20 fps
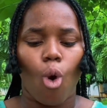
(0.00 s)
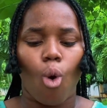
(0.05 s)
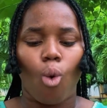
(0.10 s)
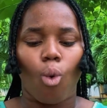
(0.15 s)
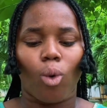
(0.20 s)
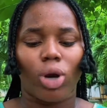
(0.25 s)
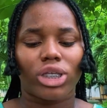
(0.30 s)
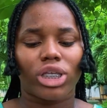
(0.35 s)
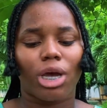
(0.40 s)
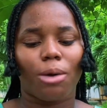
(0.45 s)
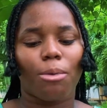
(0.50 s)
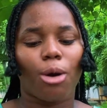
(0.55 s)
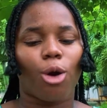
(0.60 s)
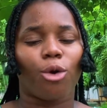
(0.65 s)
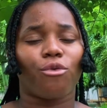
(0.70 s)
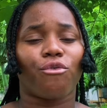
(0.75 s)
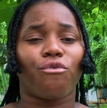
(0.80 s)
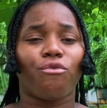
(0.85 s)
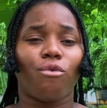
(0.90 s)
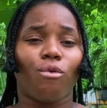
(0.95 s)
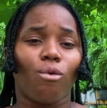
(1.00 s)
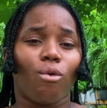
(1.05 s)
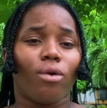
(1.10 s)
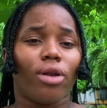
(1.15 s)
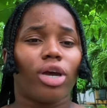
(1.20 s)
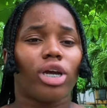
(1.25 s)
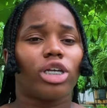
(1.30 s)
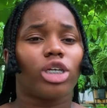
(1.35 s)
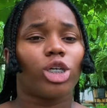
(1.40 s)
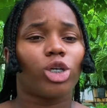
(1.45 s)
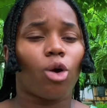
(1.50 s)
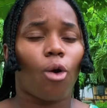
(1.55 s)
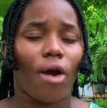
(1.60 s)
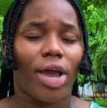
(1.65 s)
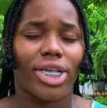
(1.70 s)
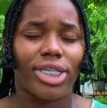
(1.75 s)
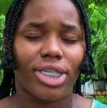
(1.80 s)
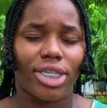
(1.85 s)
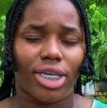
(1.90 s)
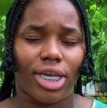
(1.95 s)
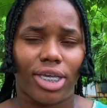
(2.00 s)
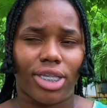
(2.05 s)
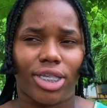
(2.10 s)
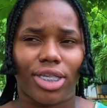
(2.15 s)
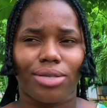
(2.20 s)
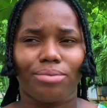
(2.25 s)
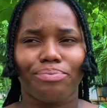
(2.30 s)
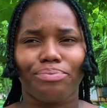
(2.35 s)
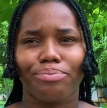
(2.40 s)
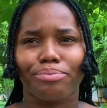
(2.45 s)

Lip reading: what about food choices?